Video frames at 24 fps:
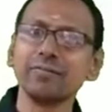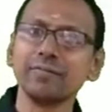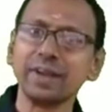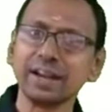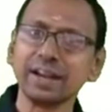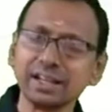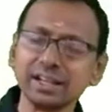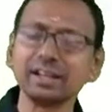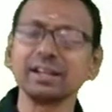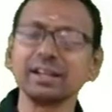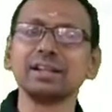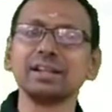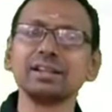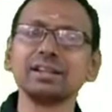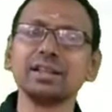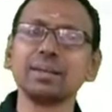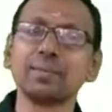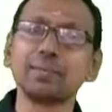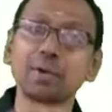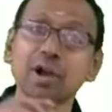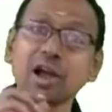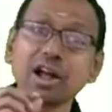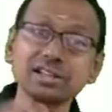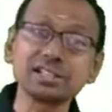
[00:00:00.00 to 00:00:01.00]
when
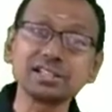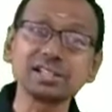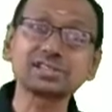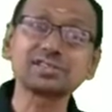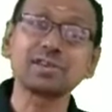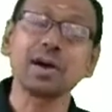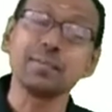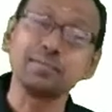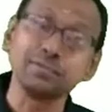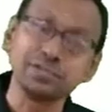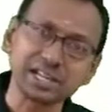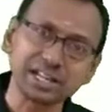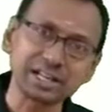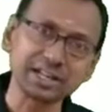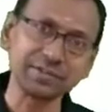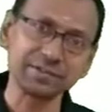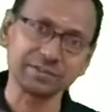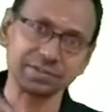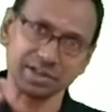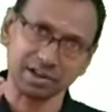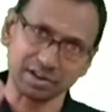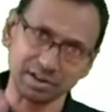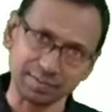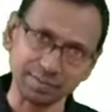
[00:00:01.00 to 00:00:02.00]
the project's
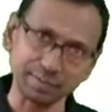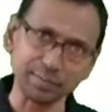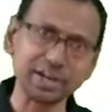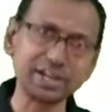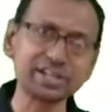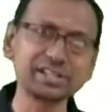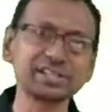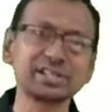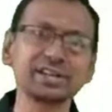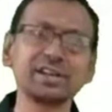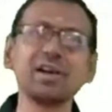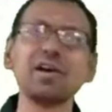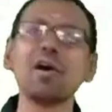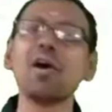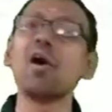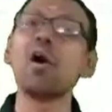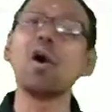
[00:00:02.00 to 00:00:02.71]
objectives are accomplished,